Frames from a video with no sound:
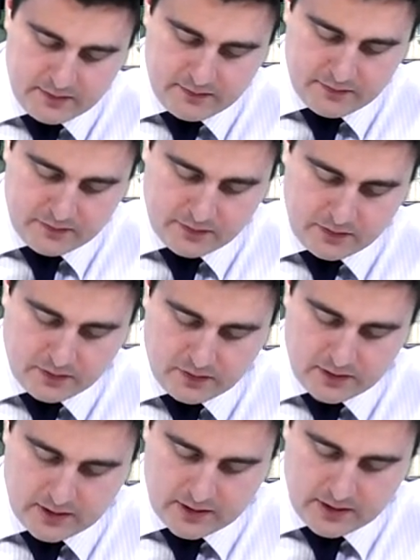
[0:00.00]

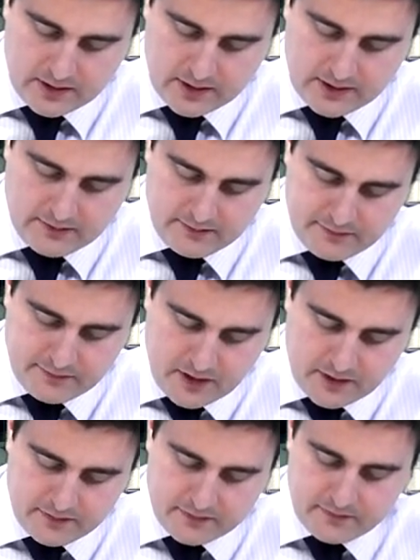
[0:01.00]
four, and
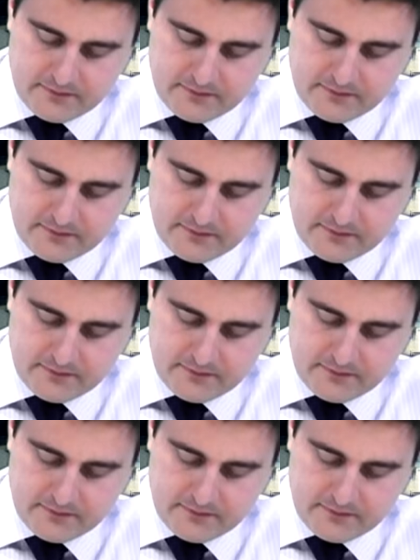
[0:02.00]
five.